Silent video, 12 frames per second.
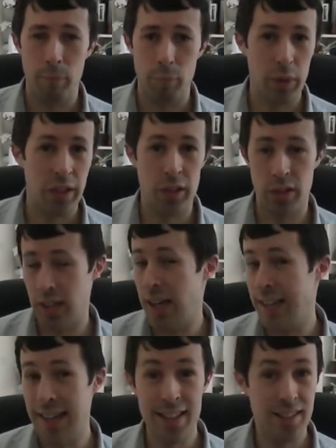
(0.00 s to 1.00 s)
because I
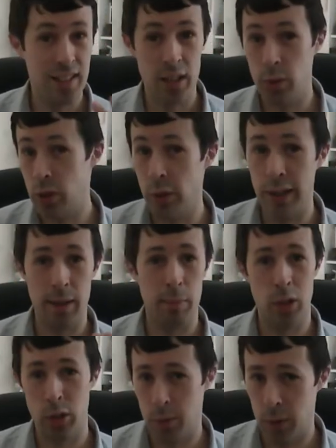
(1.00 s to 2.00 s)
guess they were doing it
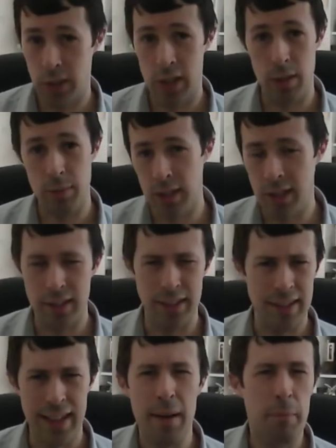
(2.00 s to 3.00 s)
multiple times. I
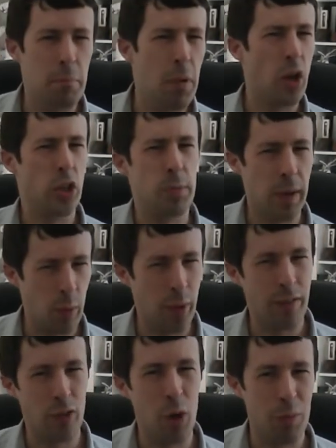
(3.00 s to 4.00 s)
didn't get much by way
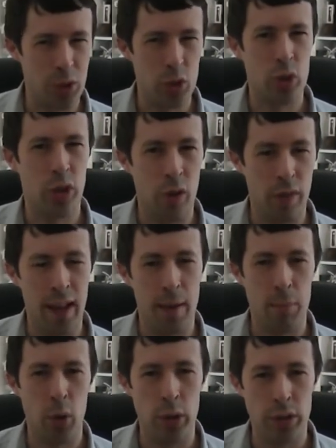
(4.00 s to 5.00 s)
of commentary on that
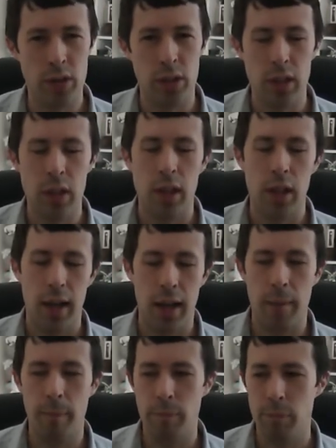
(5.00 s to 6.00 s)
point,
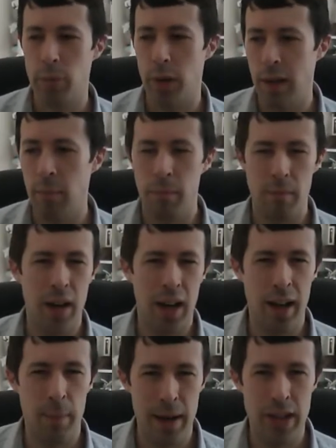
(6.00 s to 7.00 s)
but
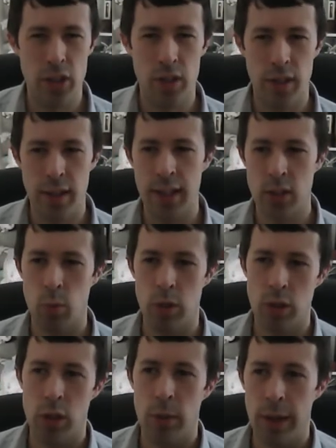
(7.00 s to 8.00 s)
I imagine that that's
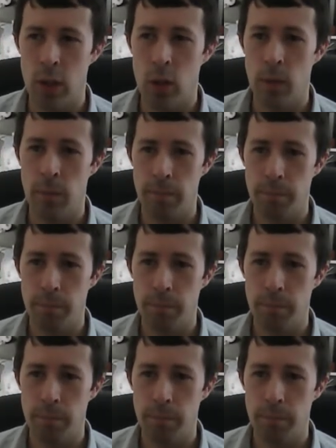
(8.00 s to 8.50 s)
what's going on.